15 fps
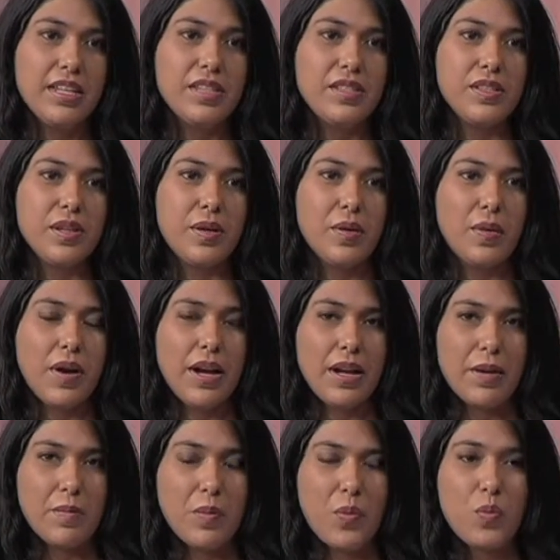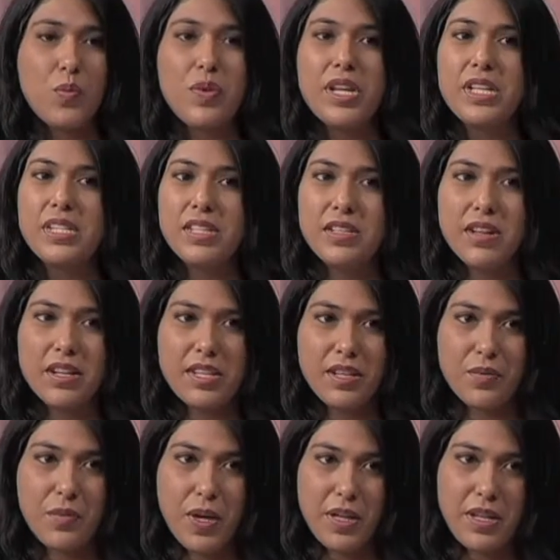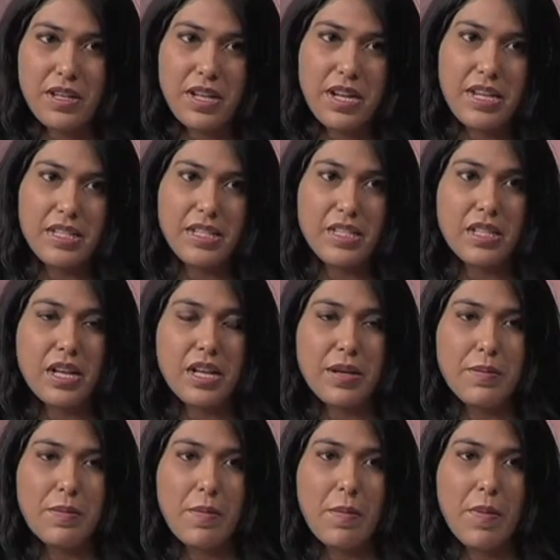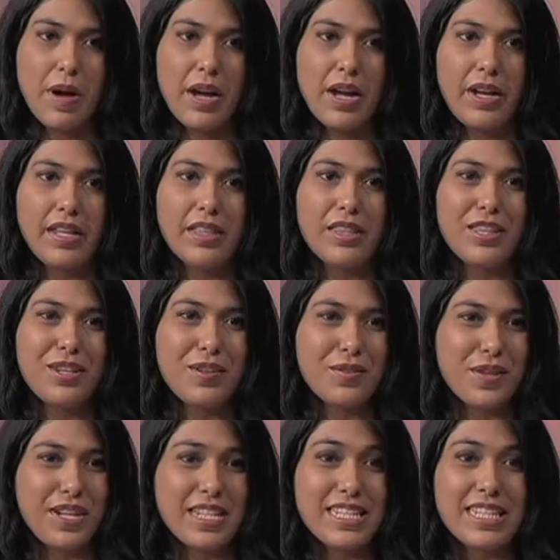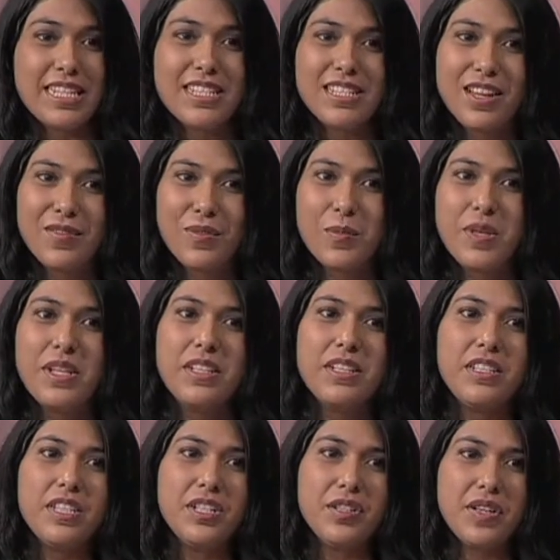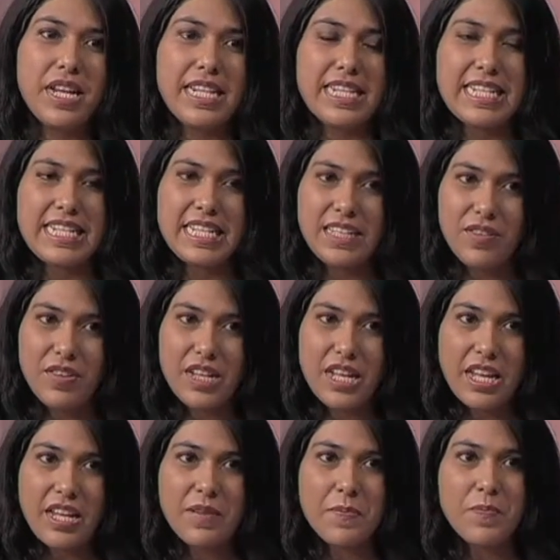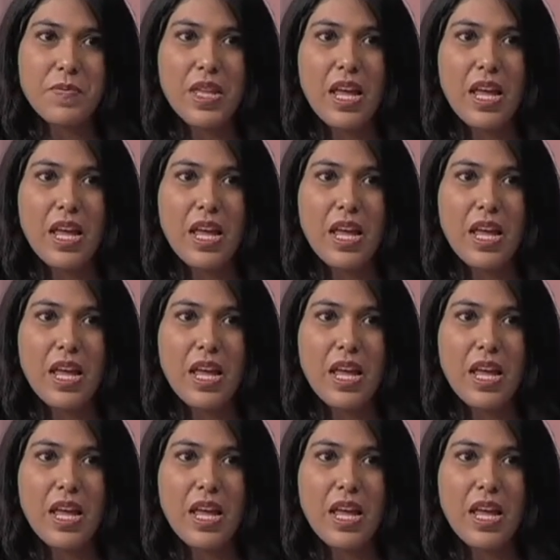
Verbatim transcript: So um, we did not get recognized um, by the United States government until mm-hmm. nineteen seventy-eight.